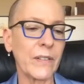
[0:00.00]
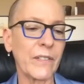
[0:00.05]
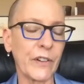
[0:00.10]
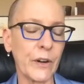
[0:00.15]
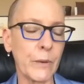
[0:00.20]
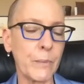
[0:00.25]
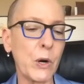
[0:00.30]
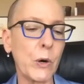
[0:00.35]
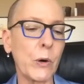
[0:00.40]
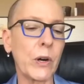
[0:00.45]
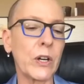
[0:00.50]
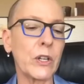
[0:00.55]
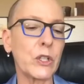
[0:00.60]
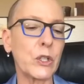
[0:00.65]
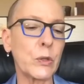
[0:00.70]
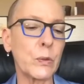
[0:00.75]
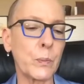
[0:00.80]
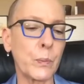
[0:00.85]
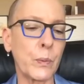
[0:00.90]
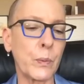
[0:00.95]
from
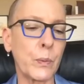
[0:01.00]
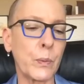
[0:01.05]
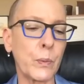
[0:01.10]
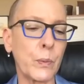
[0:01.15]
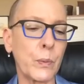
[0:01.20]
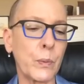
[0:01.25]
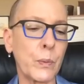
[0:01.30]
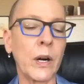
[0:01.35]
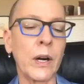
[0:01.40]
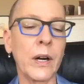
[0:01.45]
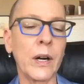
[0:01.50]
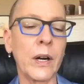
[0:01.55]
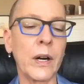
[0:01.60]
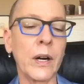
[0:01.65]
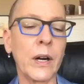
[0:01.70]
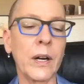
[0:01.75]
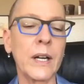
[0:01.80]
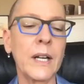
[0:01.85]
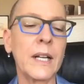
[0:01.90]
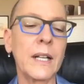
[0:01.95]
Horace, book
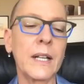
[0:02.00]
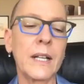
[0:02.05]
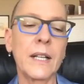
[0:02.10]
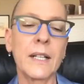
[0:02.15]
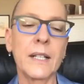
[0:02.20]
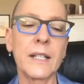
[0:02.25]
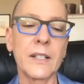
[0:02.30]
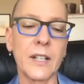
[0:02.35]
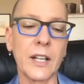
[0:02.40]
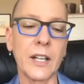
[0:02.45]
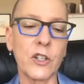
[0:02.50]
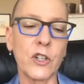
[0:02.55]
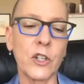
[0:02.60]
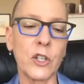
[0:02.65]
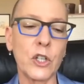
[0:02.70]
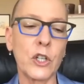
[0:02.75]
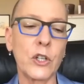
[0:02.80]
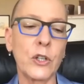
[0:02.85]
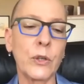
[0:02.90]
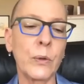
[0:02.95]
four, section
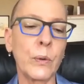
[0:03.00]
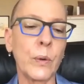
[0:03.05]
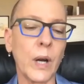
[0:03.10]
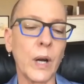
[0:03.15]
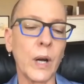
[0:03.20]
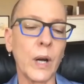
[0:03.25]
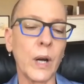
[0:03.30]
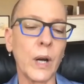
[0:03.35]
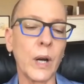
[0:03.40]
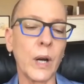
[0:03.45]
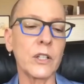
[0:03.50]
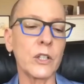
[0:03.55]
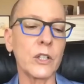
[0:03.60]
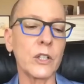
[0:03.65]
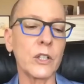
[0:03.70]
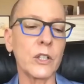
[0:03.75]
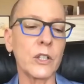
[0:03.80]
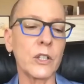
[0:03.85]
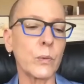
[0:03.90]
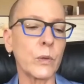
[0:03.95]
two,
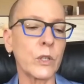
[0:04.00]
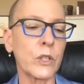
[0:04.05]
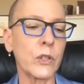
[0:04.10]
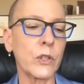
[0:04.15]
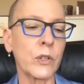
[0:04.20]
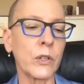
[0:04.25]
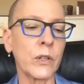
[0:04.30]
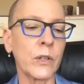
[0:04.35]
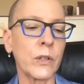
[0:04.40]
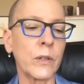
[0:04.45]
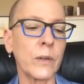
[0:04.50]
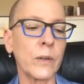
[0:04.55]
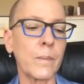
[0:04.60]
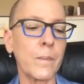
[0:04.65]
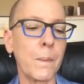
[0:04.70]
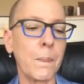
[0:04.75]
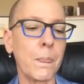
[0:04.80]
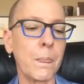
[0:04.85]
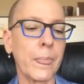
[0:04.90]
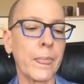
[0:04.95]
Augustus's Return.
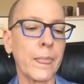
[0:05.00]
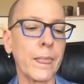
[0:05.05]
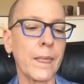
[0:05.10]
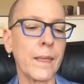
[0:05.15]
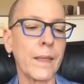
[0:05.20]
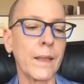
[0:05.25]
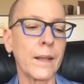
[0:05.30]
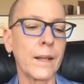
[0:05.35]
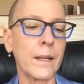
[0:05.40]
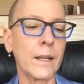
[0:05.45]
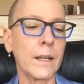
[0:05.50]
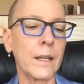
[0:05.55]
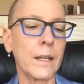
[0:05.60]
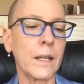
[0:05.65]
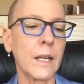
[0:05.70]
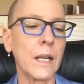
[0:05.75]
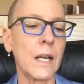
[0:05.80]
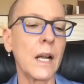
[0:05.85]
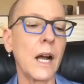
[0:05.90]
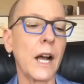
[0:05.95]

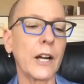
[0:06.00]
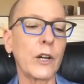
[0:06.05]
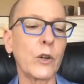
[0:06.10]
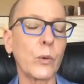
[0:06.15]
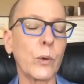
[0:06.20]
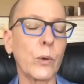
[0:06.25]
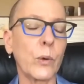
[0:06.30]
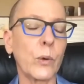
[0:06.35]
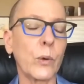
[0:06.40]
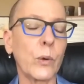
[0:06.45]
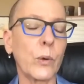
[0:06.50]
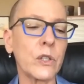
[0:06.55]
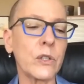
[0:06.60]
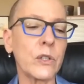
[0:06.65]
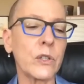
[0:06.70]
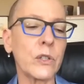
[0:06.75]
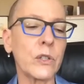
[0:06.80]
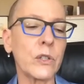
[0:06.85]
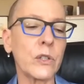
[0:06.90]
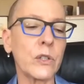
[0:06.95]
I create my
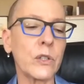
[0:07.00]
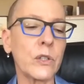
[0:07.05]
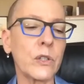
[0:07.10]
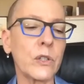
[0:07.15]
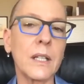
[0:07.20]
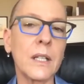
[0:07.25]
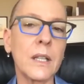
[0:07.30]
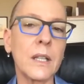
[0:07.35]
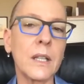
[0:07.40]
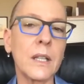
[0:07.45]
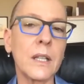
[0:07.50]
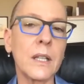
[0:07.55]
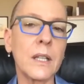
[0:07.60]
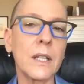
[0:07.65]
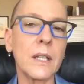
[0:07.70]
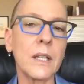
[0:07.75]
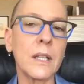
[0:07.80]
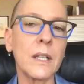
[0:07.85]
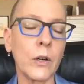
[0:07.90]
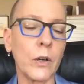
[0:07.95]
verses in the
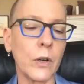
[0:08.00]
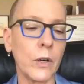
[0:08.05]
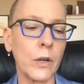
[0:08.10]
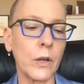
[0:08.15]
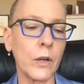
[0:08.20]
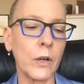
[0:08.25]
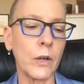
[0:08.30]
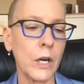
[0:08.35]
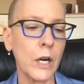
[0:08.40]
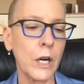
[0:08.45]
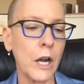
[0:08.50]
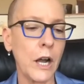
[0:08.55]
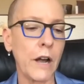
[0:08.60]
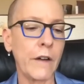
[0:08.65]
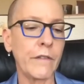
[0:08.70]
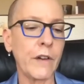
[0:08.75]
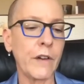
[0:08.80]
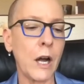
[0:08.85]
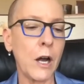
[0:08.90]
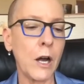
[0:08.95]
manner
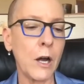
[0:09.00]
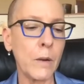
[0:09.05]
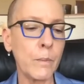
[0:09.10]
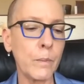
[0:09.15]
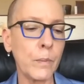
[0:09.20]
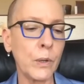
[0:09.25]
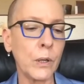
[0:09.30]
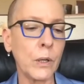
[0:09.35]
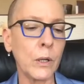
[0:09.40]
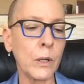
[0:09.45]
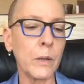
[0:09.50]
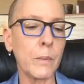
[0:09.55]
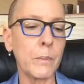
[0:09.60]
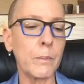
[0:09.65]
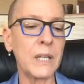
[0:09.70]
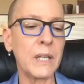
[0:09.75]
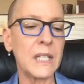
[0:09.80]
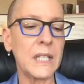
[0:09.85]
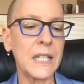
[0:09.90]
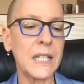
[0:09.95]
of a humble
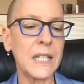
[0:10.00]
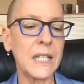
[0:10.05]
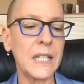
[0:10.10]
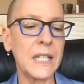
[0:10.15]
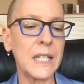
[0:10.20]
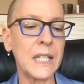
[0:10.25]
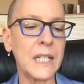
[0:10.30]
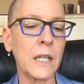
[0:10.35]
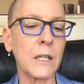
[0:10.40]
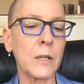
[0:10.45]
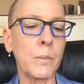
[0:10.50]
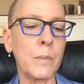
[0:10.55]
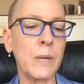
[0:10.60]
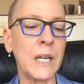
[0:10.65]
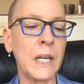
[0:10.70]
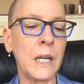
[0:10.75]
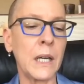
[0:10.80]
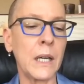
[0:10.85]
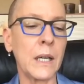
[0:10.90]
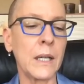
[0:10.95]
Matinian
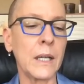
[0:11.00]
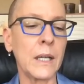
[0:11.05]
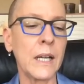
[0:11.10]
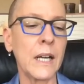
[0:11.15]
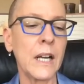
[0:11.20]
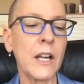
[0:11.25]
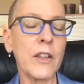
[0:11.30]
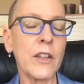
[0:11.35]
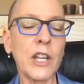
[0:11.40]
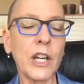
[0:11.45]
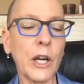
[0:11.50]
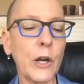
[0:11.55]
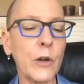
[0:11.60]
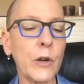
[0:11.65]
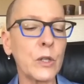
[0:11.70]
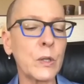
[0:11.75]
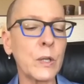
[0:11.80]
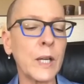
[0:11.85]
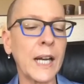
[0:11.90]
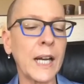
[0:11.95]
bee that
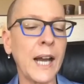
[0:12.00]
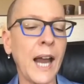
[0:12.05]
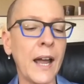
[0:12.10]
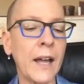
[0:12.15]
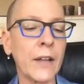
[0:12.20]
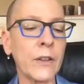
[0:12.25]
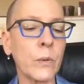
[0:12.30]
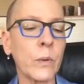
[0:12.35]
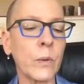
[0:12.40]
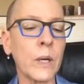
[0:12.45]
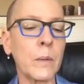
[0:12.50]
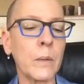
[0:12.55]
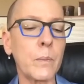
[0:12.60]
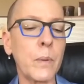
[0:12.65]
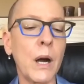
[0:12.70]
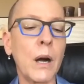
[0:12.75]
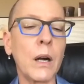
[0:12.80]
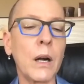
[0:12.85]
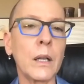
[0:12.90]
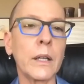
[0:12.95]
goes gathering
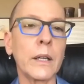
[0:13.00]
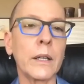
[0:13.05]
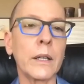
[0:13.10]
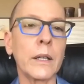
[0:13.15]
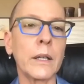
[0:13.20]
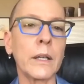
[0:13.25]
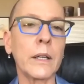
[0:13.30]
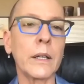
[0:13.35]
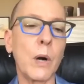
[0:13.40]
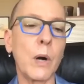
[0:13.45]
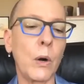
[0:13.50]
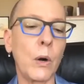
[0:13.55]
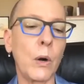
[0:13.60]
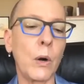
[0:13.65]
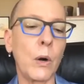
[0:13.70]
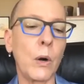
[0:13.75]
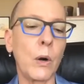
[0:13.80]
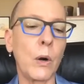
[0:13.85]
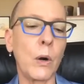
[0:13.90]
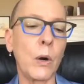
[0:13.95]
pollen from
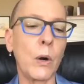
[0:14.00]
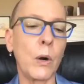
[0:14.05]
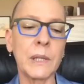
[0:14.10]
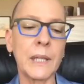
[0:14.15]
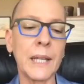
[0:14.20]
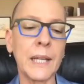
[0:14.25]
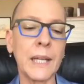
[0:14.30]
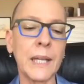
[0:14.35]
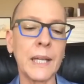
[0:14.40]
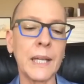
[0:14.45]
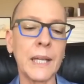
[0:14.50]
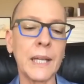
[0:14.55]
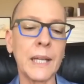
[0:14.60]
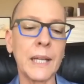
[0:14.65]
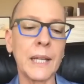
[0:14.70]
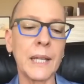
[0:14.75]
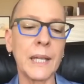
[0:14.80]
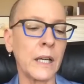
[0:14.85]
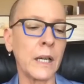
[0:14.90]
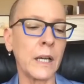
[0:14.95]
all the
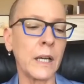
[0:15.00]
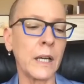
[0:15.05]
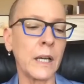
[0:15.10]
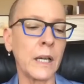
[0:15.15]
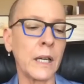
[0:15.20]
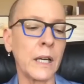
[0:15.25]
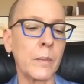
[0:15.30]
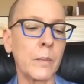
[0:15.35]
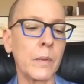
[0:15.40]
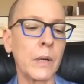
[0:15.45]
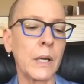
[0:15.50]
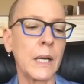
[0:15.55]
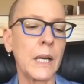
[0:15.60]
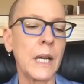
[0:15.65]
pleasant thyme